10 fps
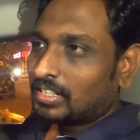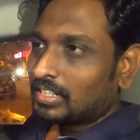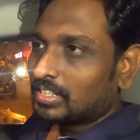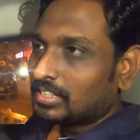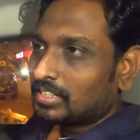
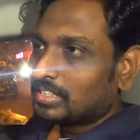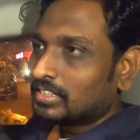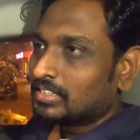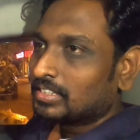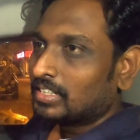and
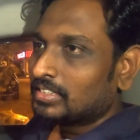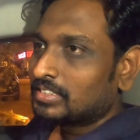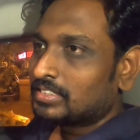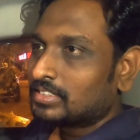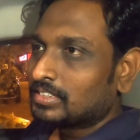I
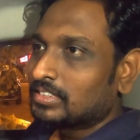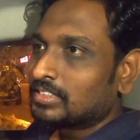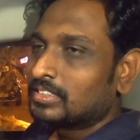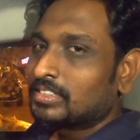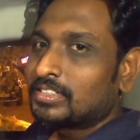just
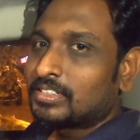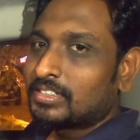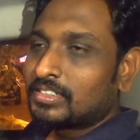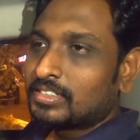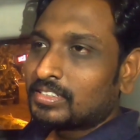
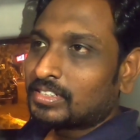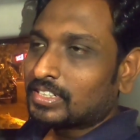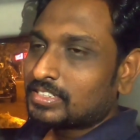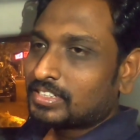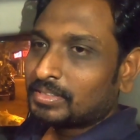
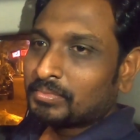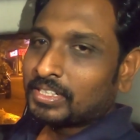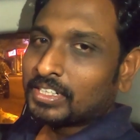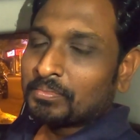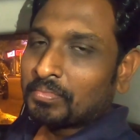trusted him
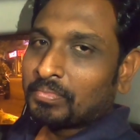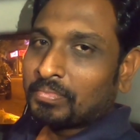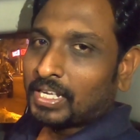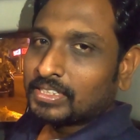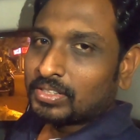and I
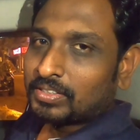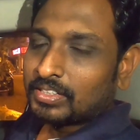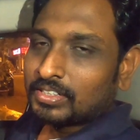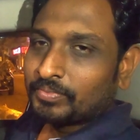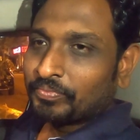placed the
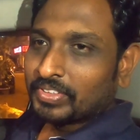order.